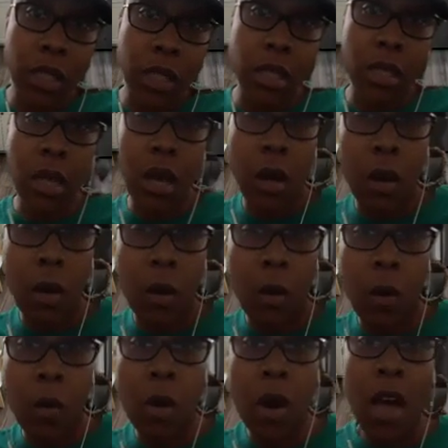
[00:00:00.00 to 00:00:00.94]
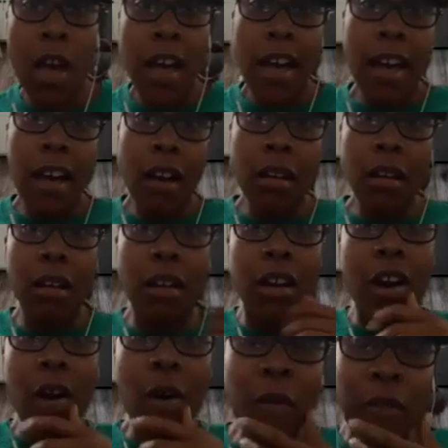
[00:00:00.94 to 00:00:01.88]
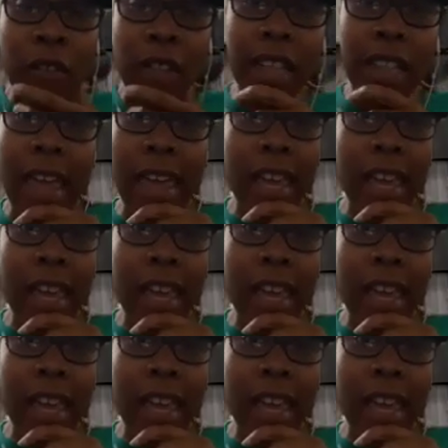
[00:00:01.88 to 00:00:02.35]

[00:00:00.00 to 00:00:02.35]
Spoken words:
So like it's